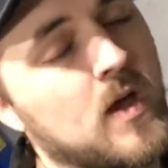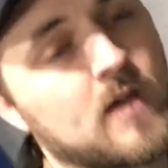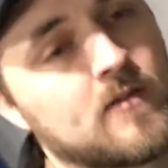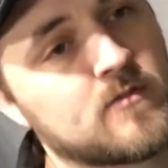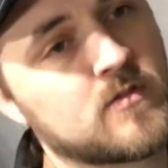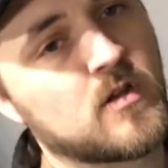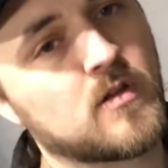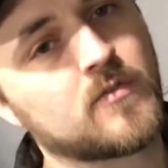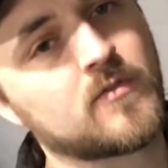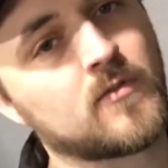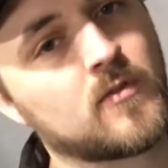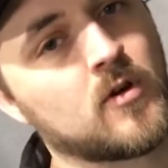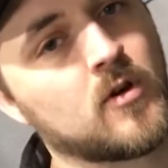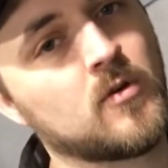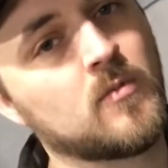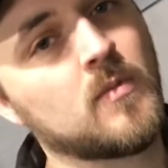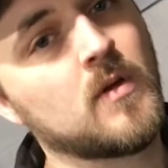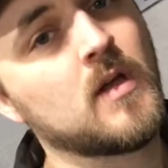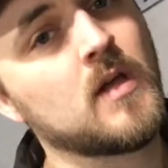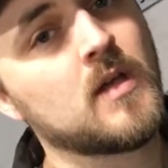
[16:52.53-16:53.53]
enough
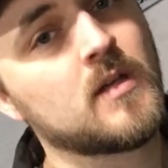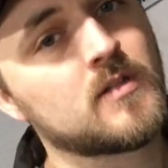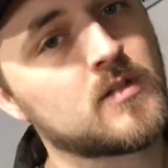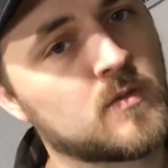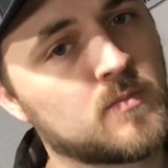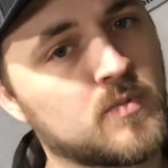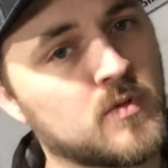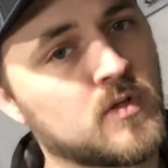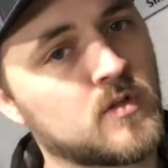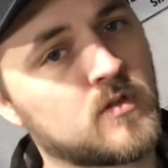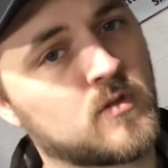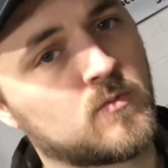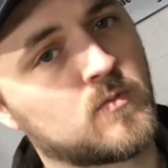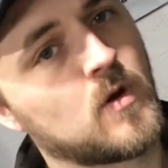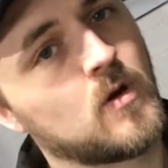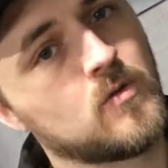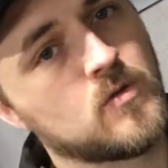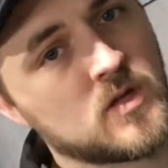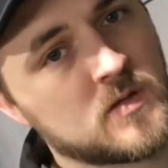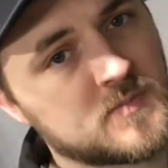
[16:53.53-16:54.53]
room to put the
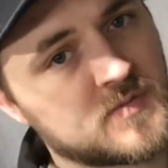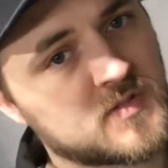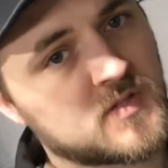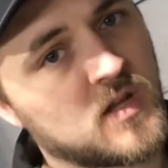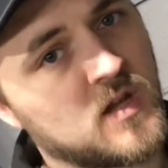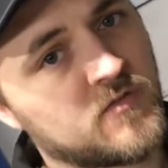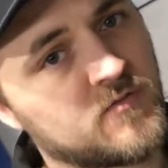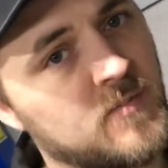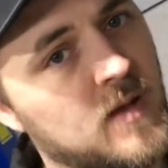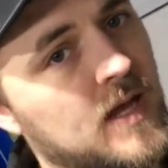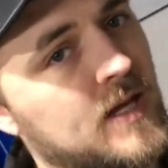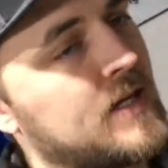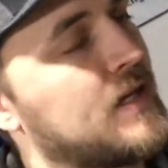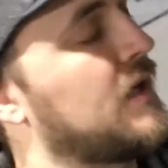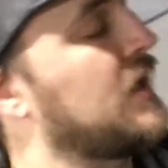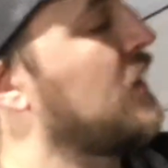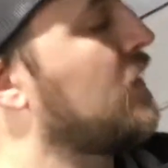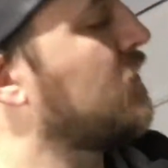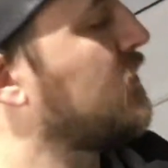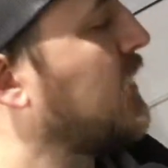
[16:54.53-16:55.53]
roll-up stuff back in
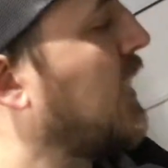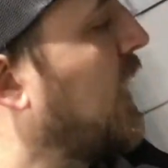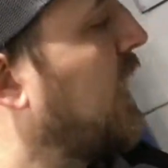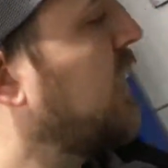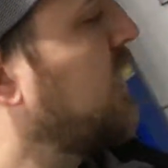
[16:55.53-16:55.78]
it, okay?